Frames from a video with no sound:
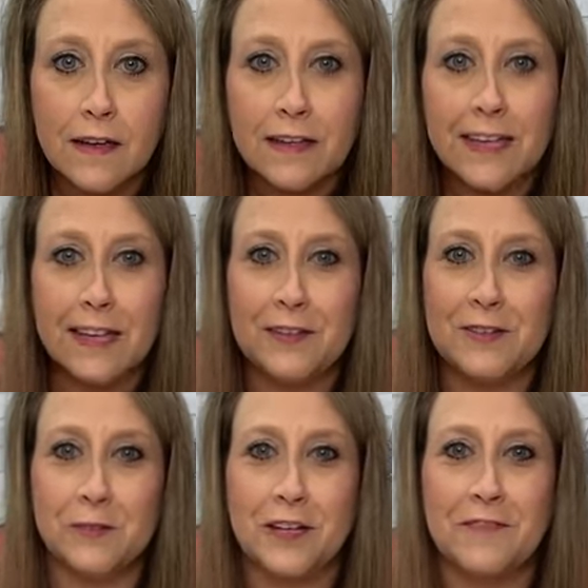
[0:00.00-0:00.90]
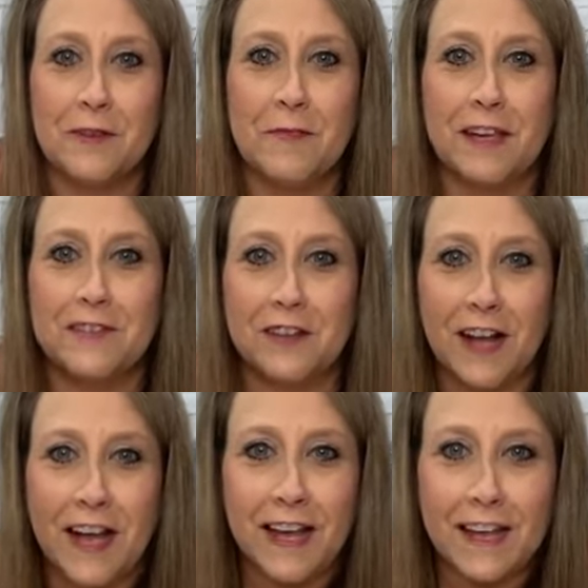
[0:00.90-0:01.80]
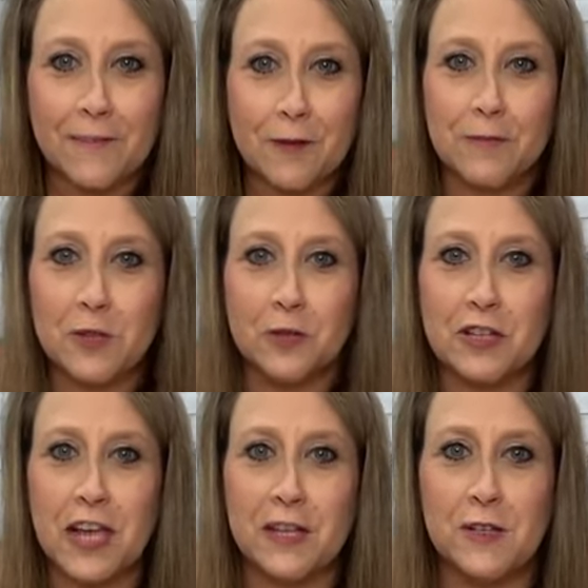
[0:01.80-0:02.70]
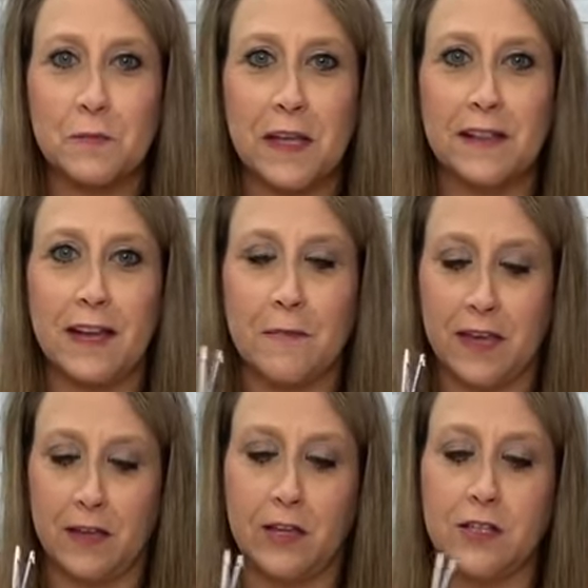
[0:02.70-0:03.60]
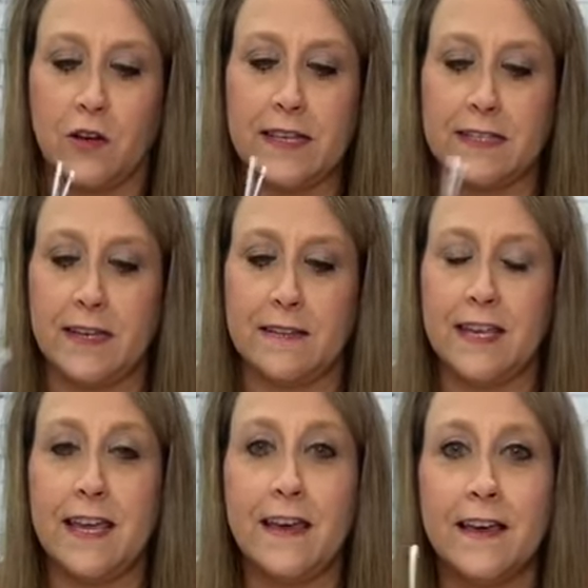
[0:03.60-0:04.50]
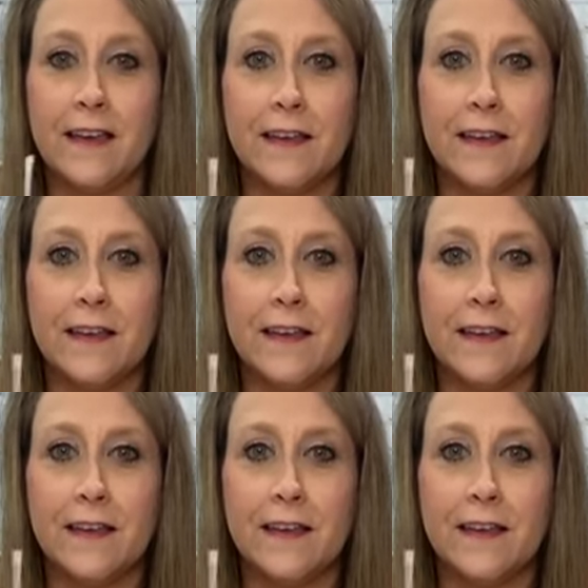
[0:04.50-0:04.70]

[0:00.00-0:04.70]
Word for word: He enjoyed it from yesterday. I'm from Georgia and you speak like me. Good, Teresa. See?